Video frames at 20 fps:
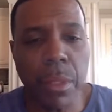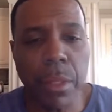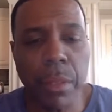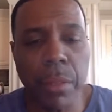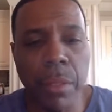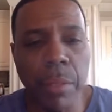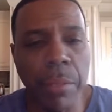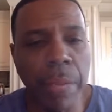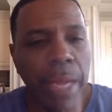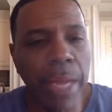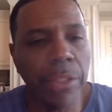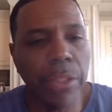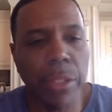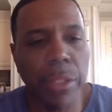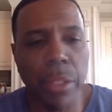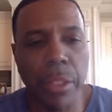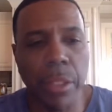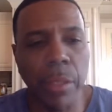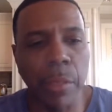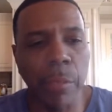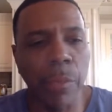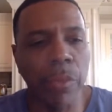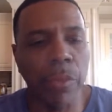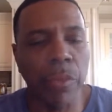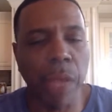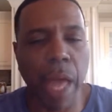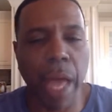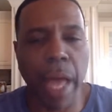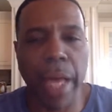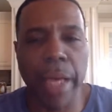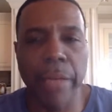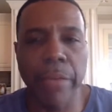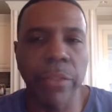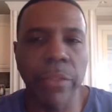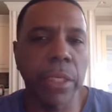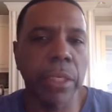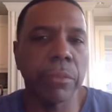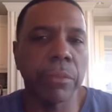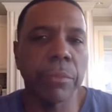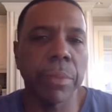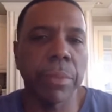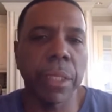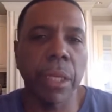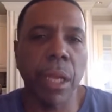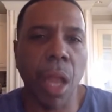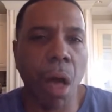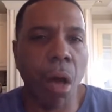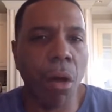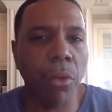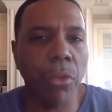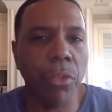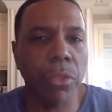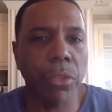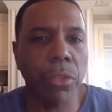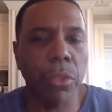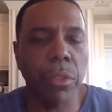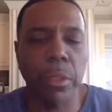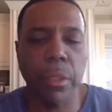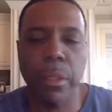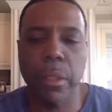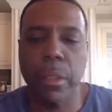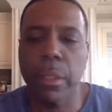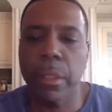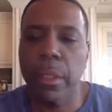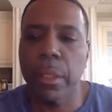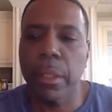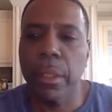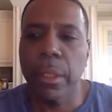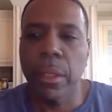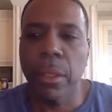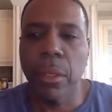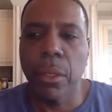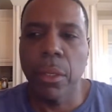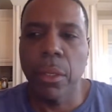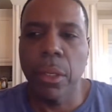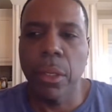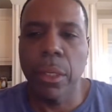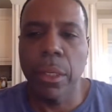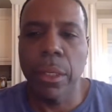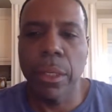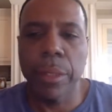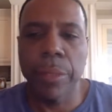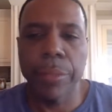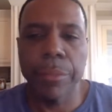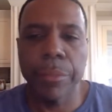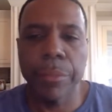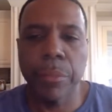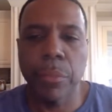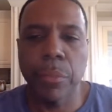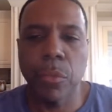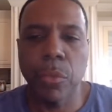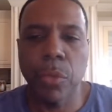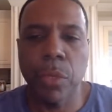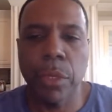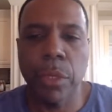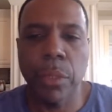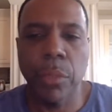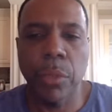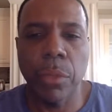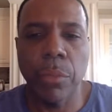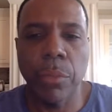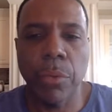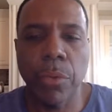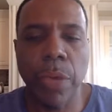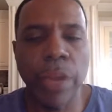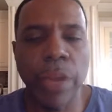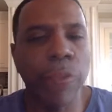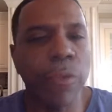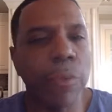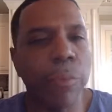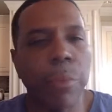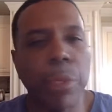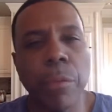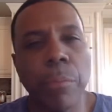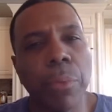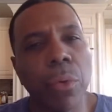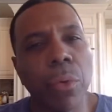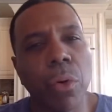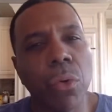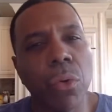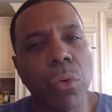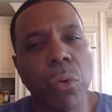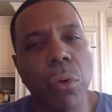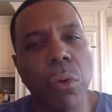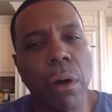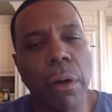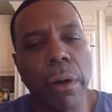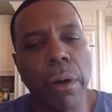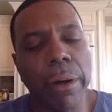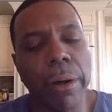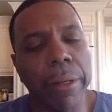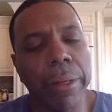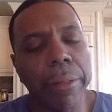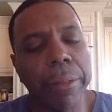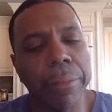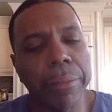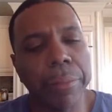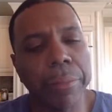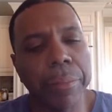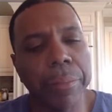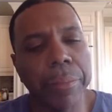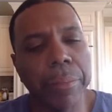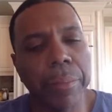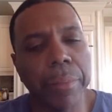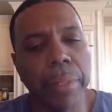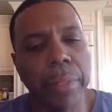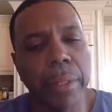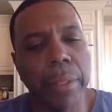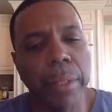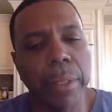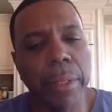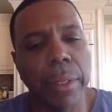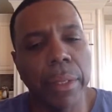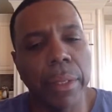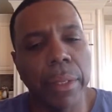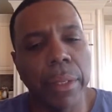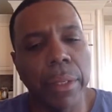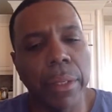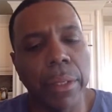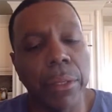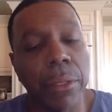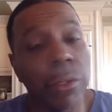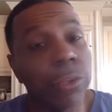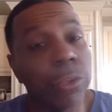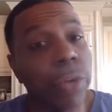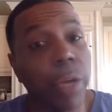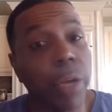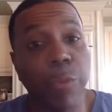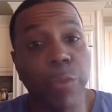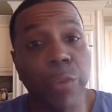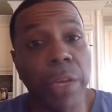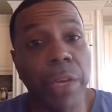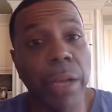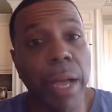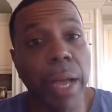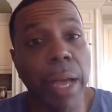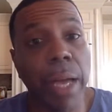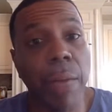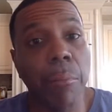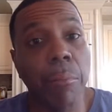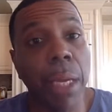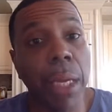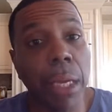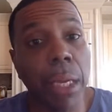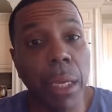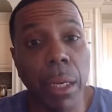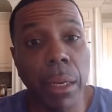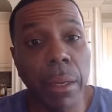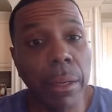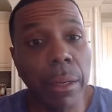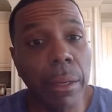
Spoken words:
Imagine the number of lives that have been lost. We pray for people who are, you know, trying to figure out how to make it.